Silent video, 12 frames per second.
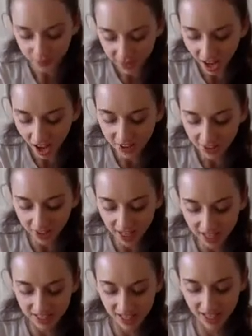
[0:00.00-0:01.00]
On your
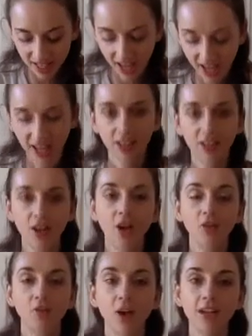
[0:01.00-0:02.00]
next inhale,
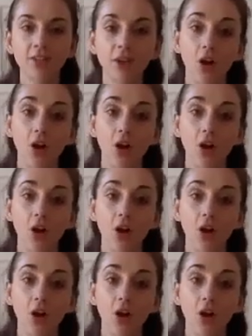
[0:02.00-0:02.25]
rise